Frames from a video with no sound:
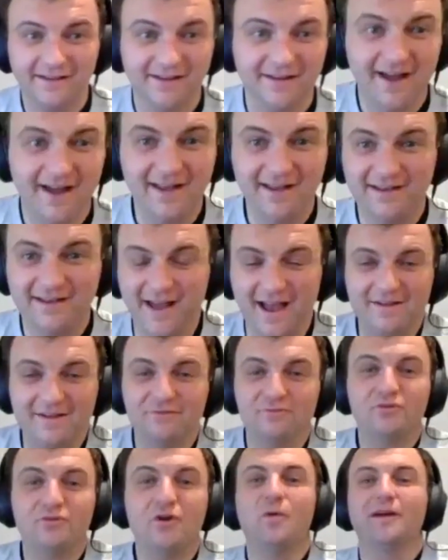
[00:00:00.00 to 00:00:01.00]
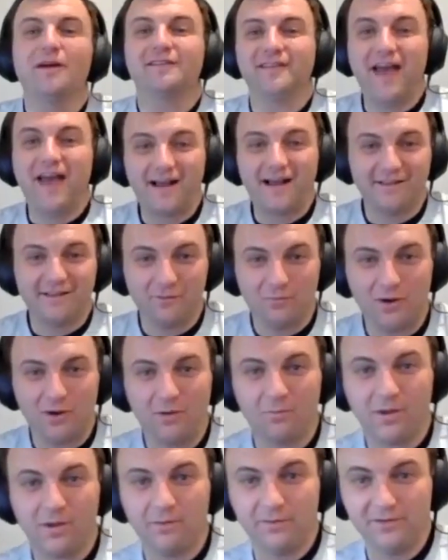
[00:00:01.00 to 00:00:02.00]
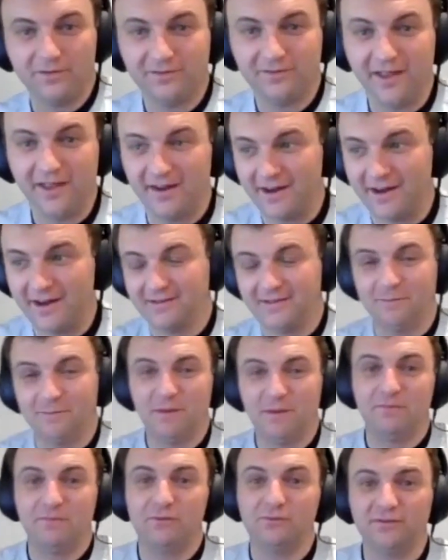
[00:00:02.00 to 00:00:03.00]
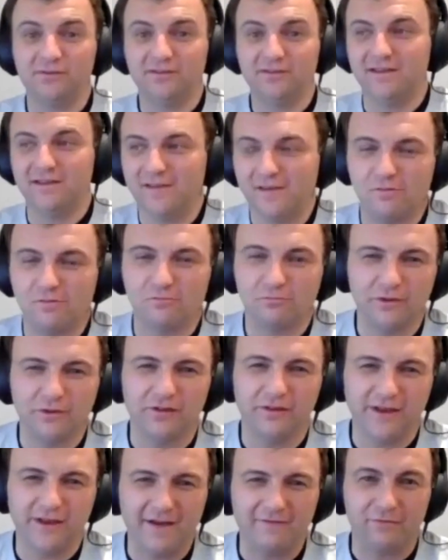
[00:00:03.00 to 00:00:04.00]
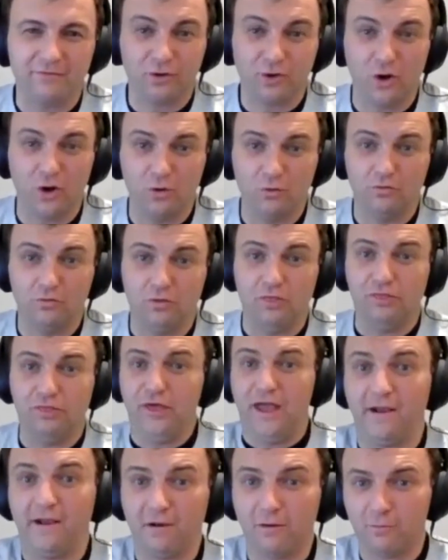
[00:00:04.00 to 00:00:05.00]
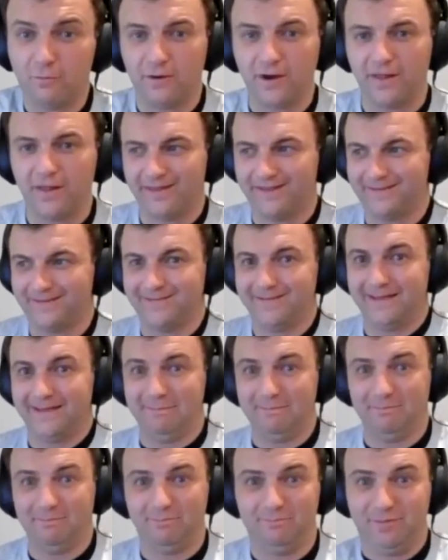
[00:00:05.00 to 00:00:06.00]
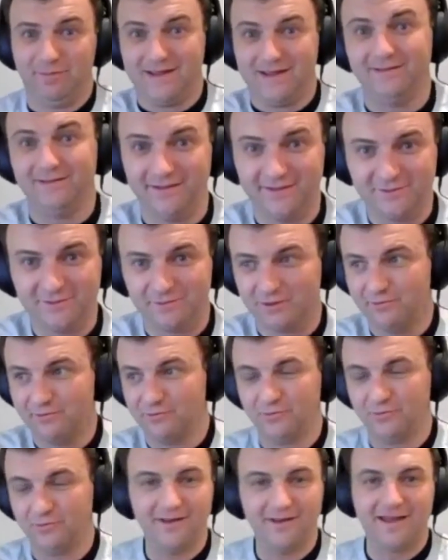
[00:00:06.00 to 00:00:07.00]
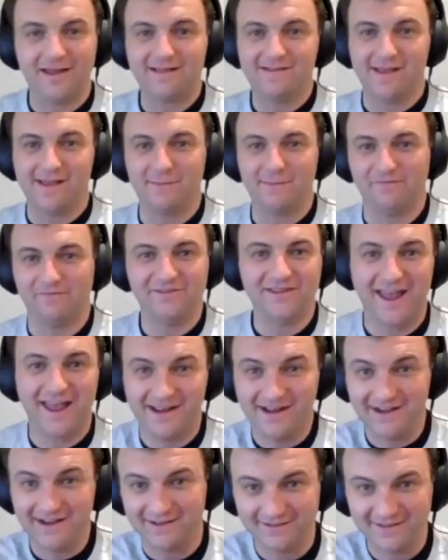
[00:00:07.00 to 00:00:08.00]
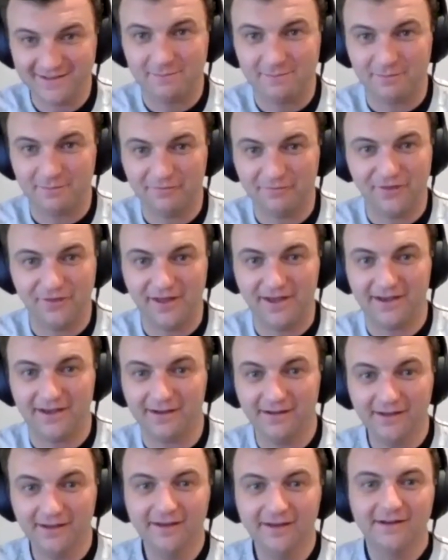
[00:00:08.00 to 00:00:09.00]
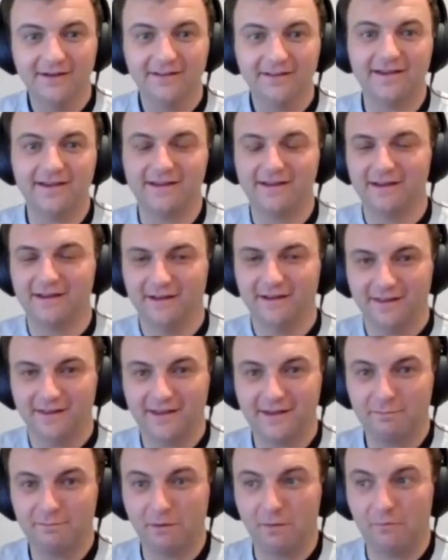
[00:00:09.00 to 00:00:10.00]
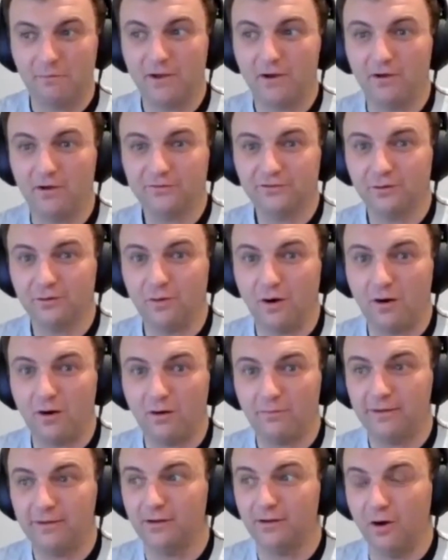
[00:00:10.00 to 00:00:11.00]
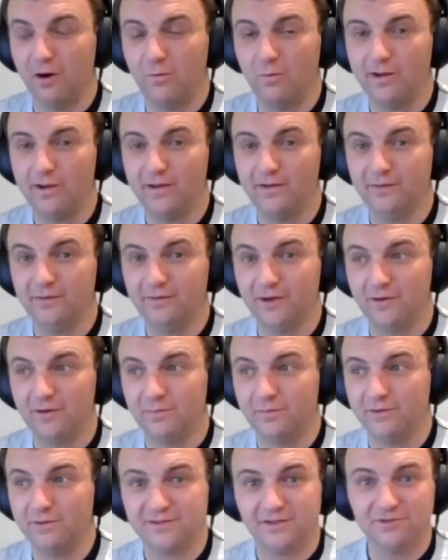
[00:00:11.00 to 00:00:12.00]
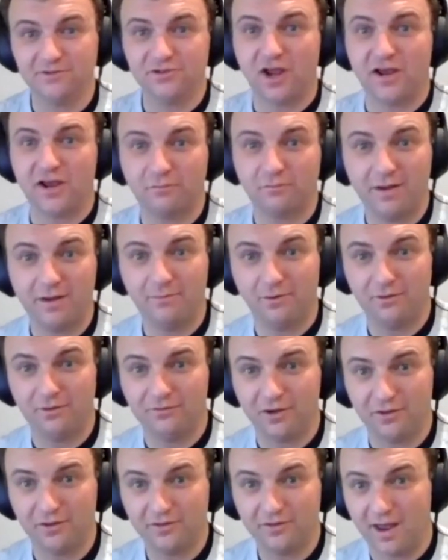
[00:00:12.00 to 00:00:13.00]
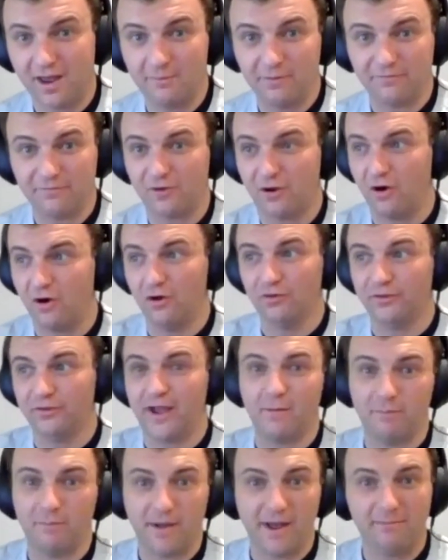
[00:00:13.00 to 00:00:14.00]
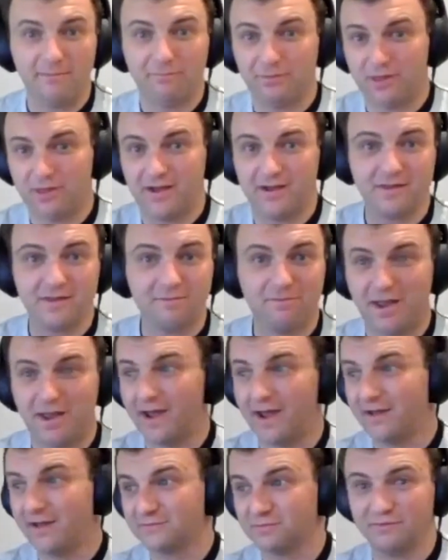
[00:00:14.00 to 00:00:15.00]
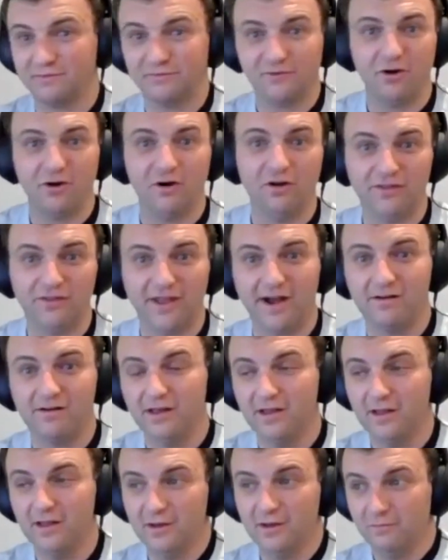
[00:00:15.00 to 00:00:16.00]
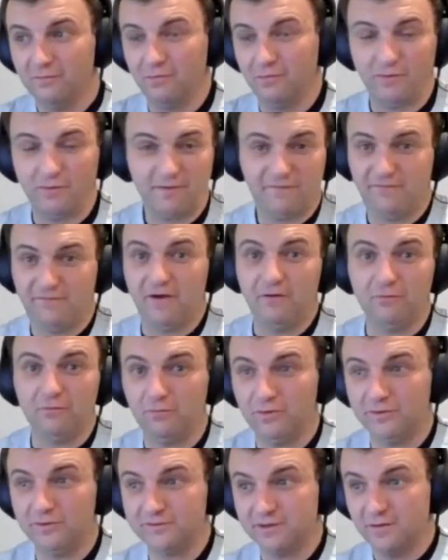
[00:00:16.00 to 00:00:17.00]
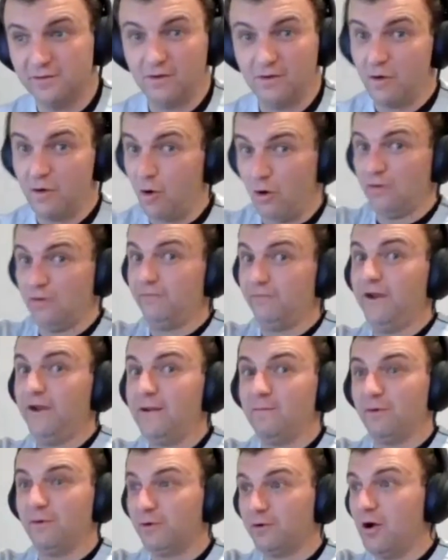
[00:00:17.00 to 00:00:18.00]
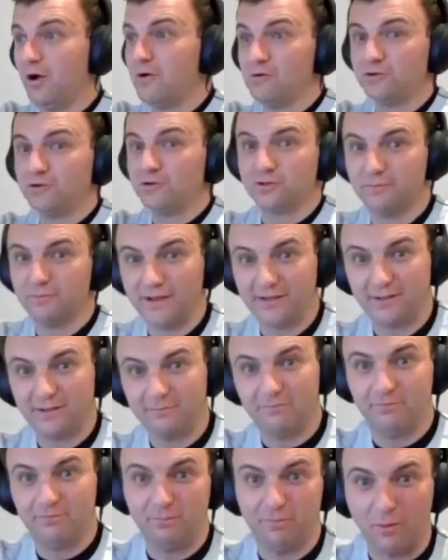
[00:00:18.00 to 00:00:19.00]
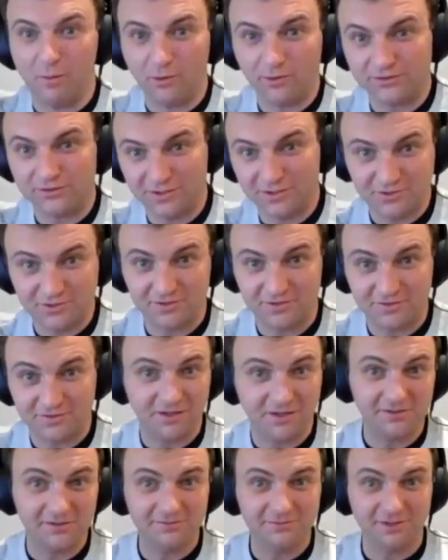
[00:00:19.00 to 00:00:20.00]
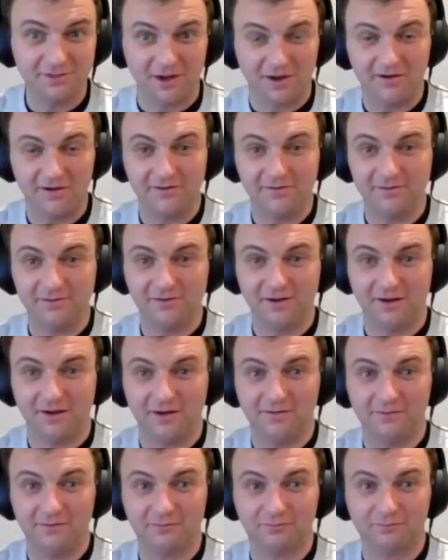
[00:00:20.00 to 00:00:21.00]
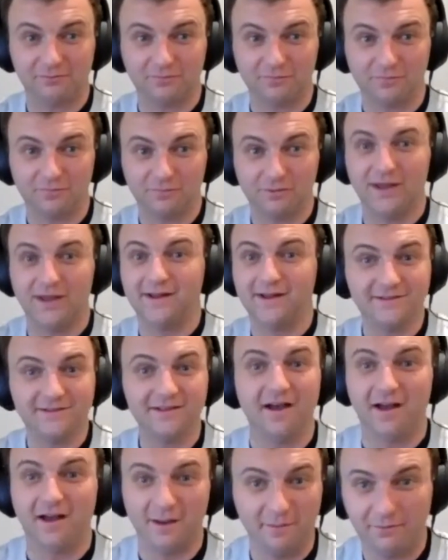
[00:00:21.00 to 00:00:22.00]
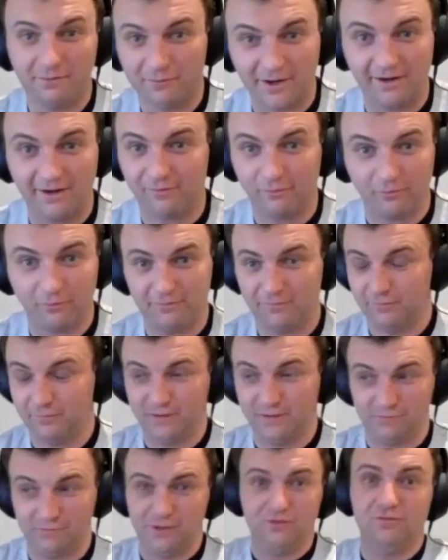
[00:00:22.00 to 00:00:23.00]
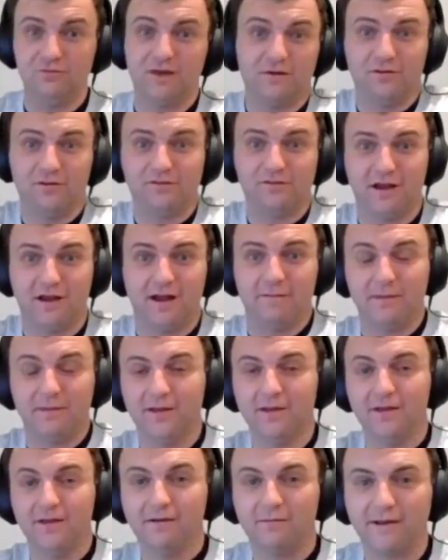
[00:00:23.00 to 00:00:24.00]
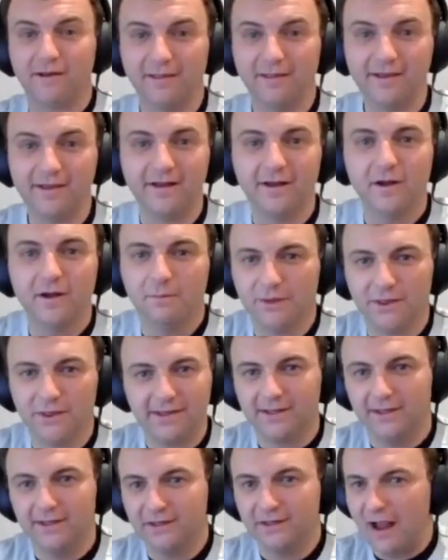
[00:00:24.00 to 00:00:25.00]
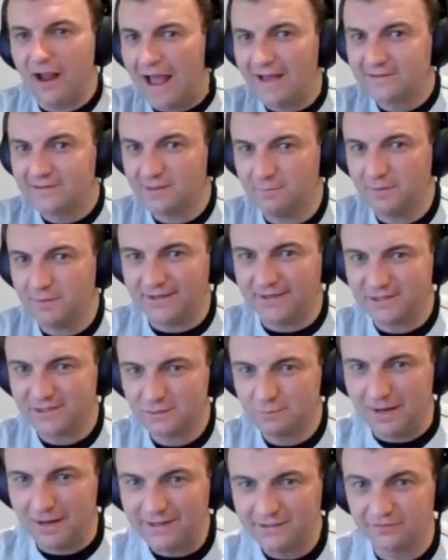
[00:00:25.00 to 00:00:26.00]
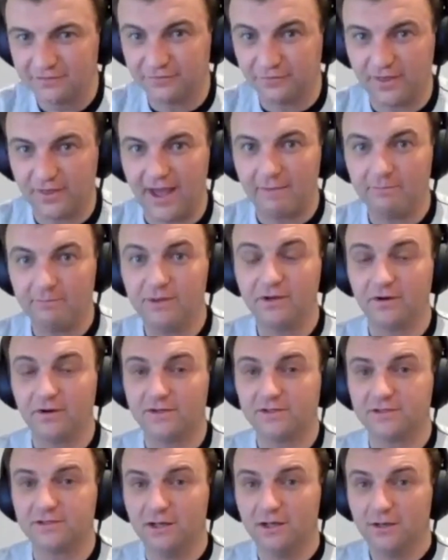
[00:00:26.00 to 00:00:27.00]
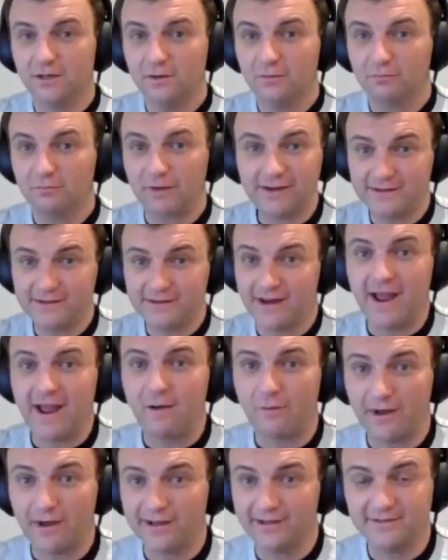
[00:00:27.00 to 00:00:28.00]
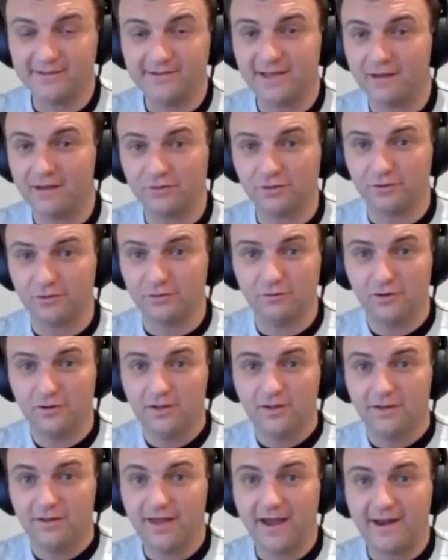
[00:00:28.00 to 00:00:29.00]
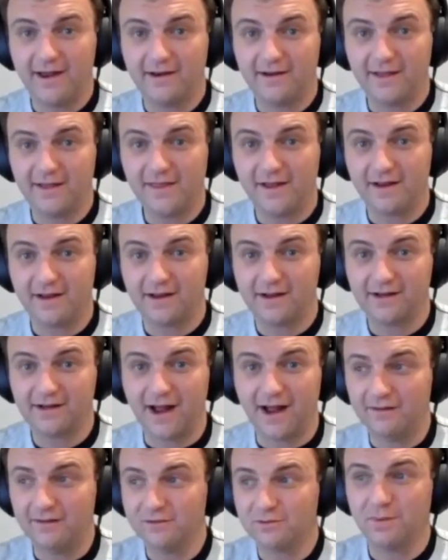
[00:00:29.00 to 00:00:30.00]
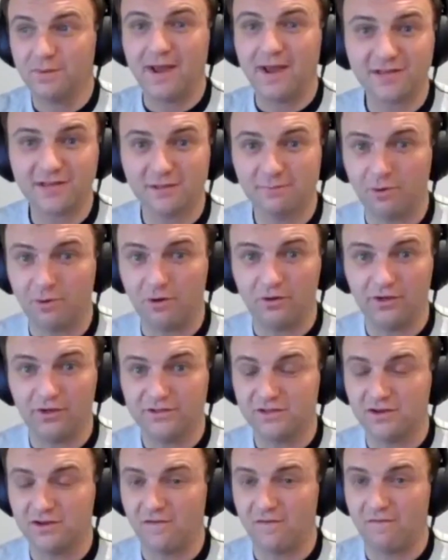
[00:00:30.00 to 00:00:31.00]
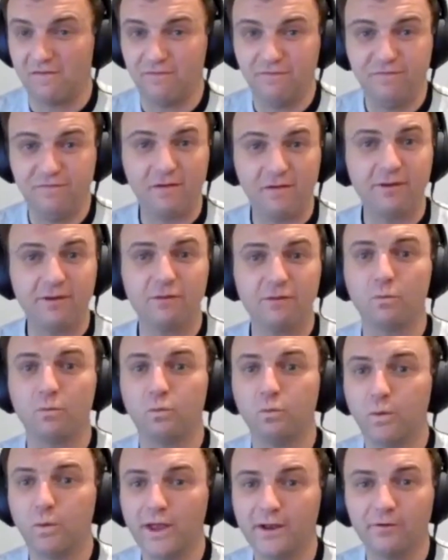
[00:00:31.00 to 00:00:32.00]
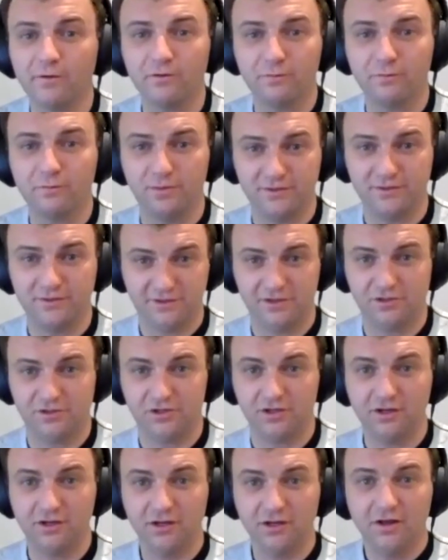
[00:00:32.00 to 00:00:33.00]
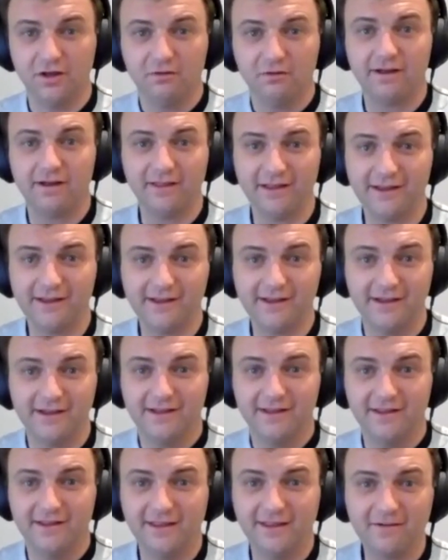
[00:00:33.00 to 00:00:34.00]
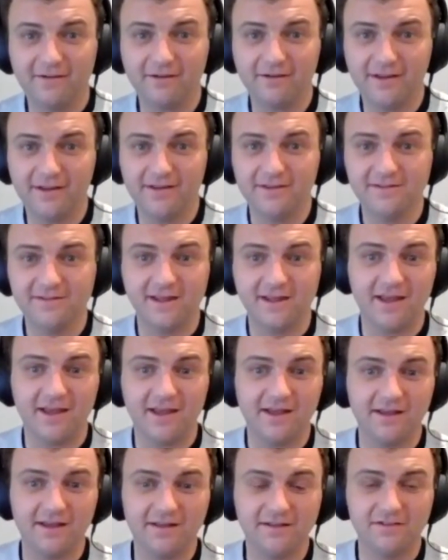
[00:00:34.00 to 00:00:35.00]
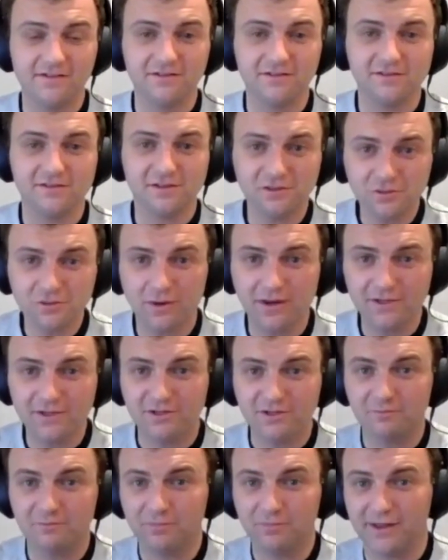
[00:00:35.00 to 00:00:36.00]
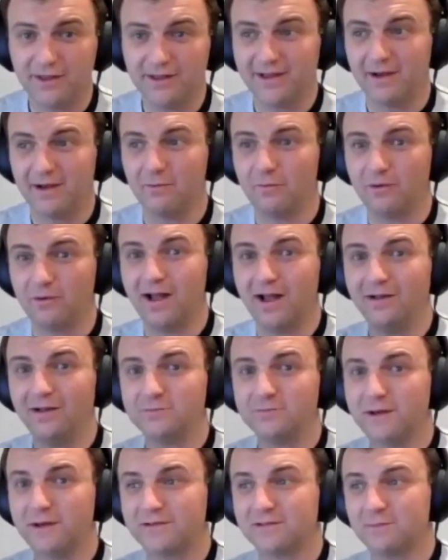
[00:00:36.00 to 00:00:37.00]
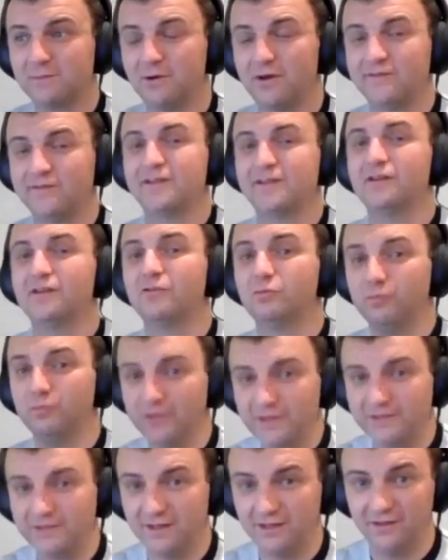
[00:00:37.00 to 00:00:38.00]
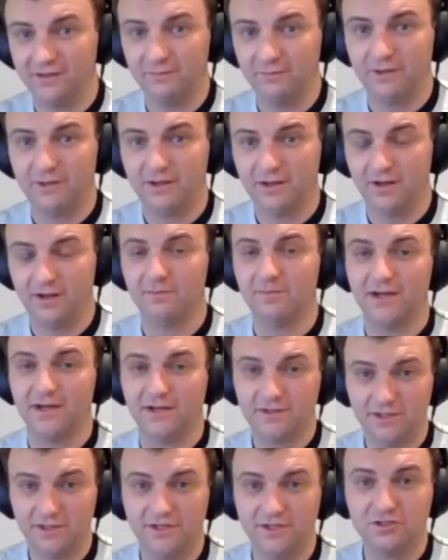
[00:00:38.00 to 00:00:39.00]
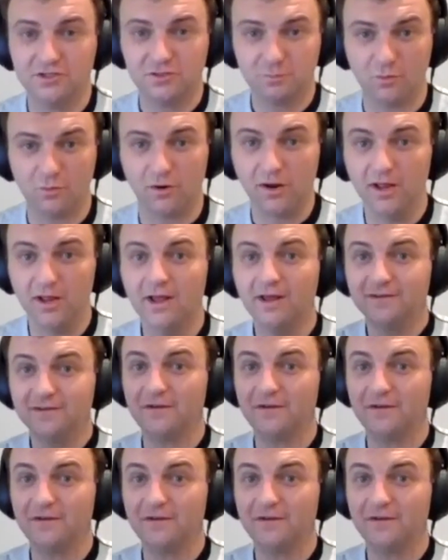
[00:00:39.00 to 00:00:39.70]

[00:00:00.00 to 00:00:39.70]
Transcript: I don't know exactly where we would stand. I think people would say they don't really ever go there. We're not like Skip Bayless. We don't do any of that type of thing. But we also aren't always going to be sunshine and rainbows all the time. We've called out bad play in the past. We've called out what we felt was a Hall of Famer coach making poor decisions on playing time and whatever. We do that all the time, right? But there has to be a space for that, because right now I can tell you that college basketball is in a very weird position, right? Like, there is a situation playing out where college basketball has increasingly become a niche sport.